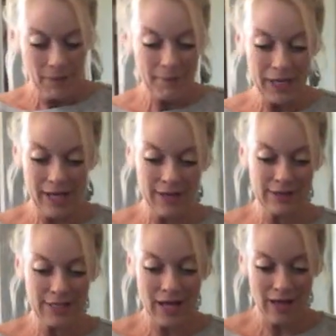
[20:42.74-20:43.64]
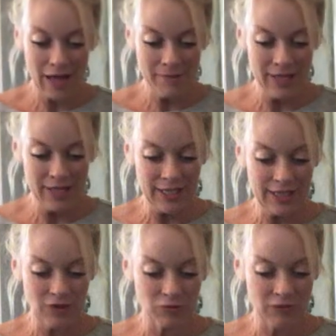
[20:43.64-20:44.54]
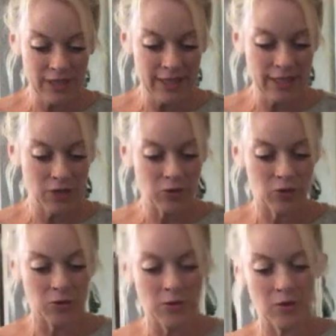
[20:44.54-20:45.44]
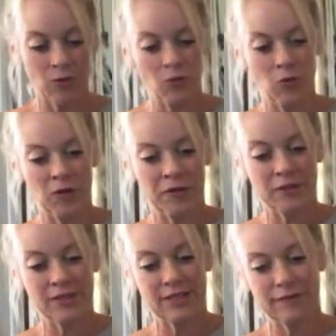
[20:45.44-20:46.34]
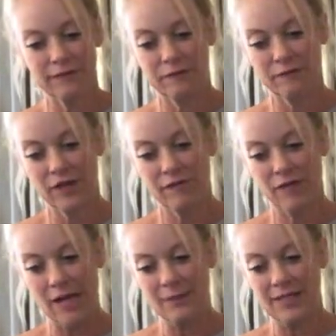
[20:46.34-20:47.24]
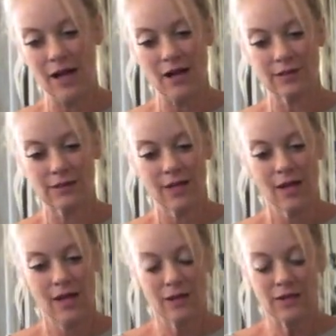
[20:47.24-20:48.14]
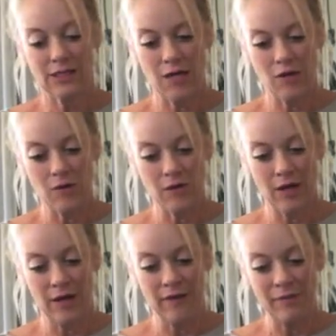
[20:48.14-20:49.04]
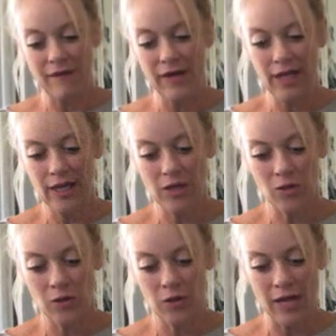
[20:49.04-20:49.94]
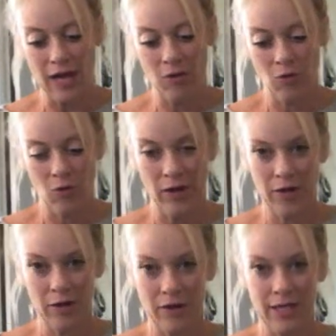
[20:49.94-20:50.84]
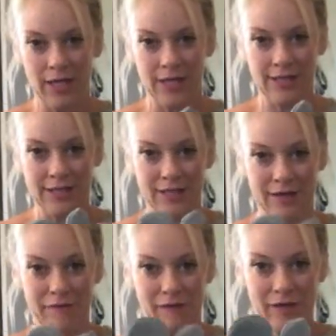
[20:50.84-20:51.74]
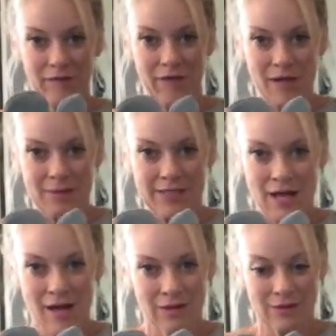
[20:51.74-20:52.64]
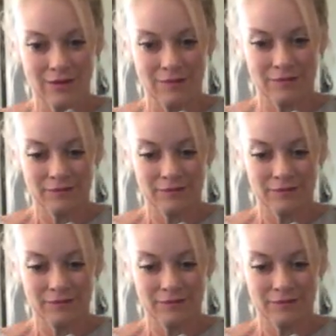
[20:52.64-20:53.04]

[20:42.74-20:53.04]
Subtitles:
But Doc got me these really cool wool flip-flop socks. So if my feet get cold, I will wear these flip-flop socks